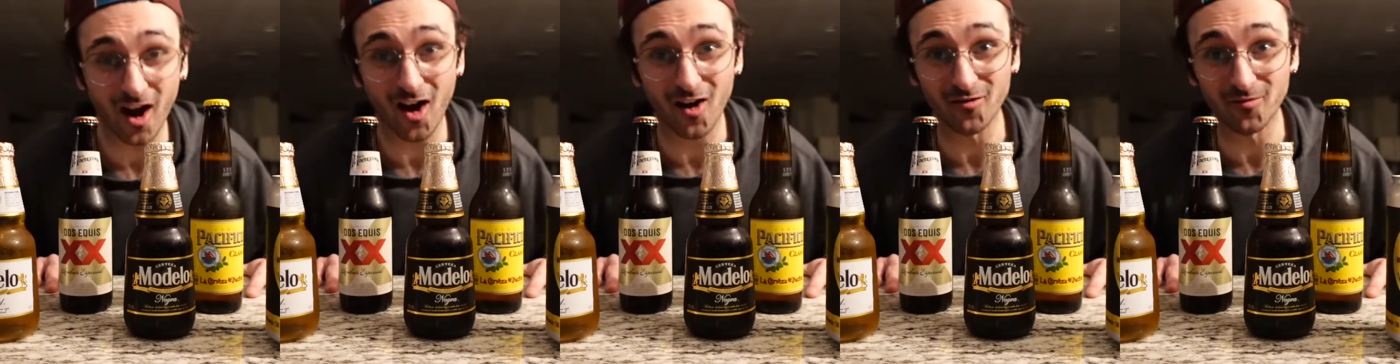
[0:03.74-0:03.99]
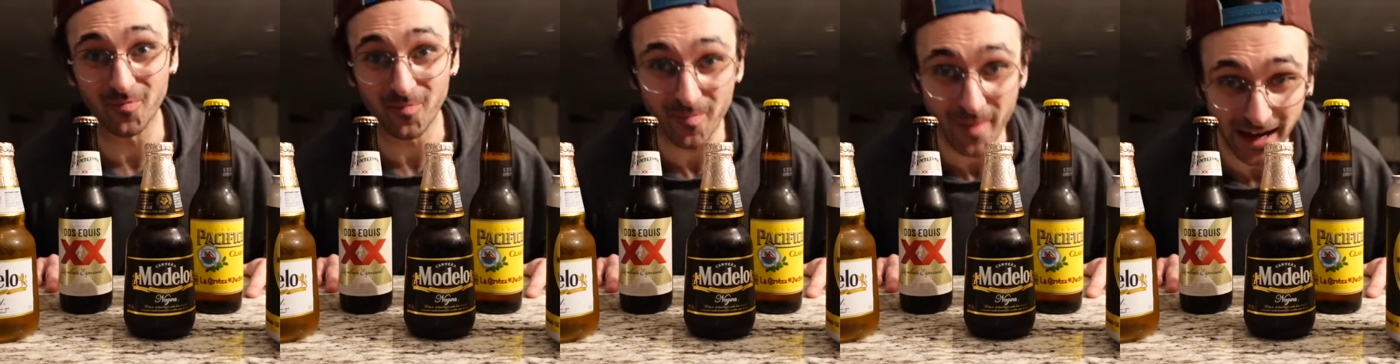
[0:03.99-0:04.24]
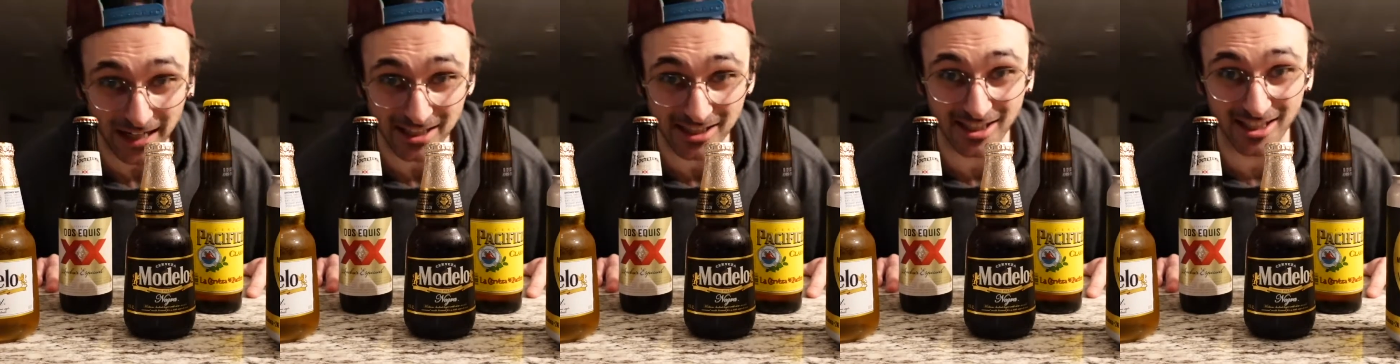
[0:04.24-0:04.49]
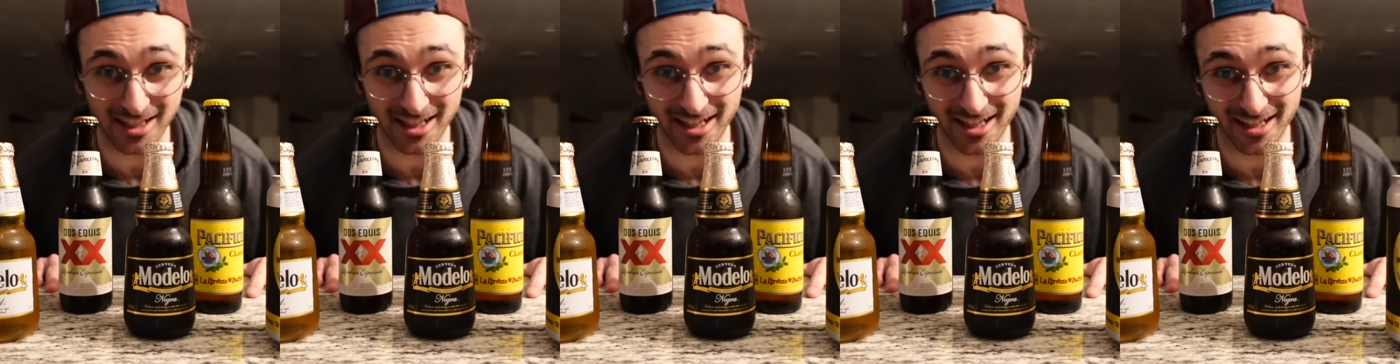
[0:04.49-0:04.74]
of
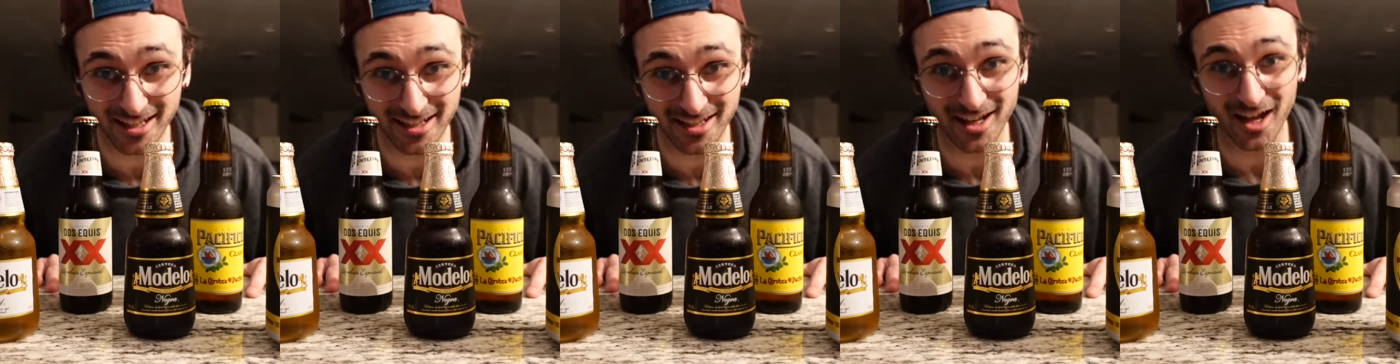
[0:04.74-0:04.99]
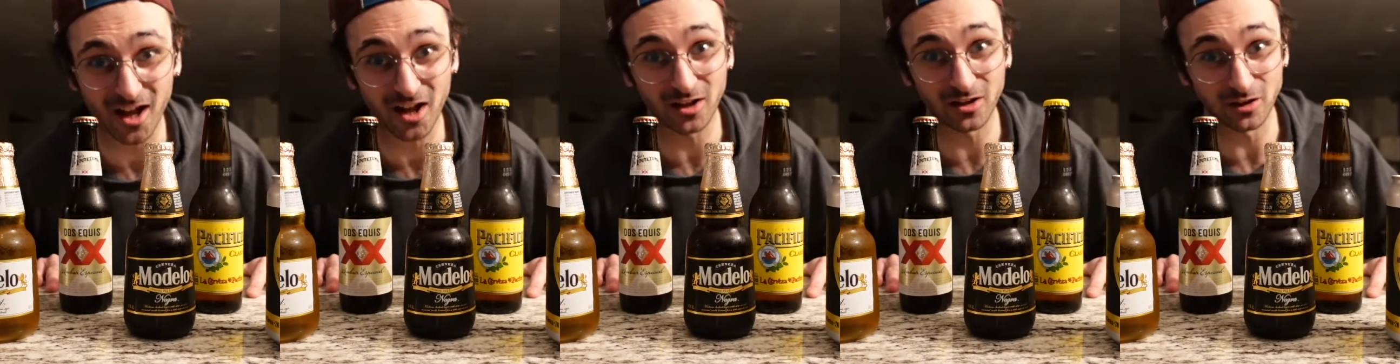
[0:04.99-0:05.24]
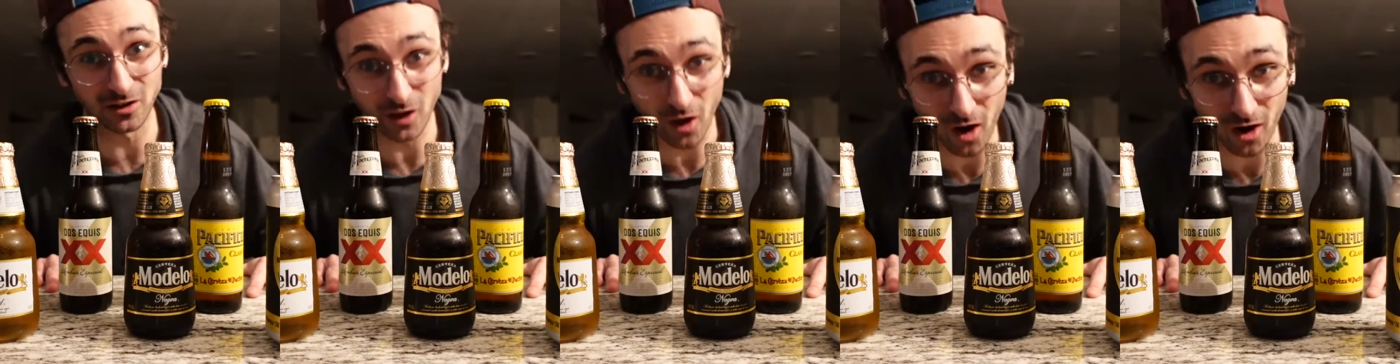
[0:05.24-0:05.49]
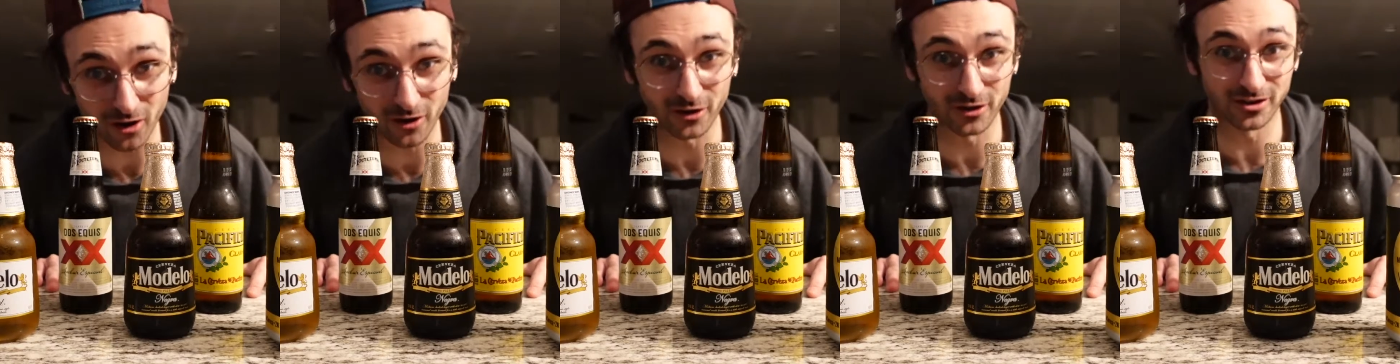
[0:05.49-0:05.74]
Mexican
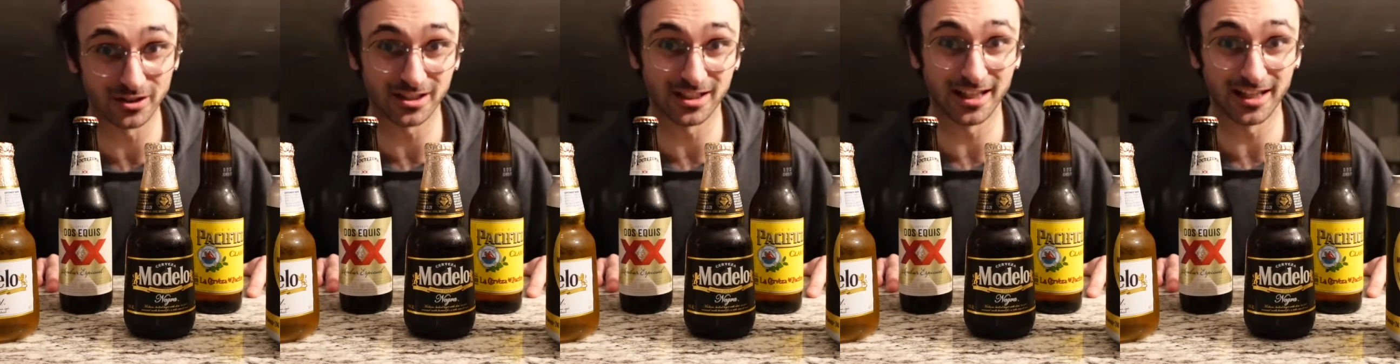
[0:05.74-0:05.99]
lagers,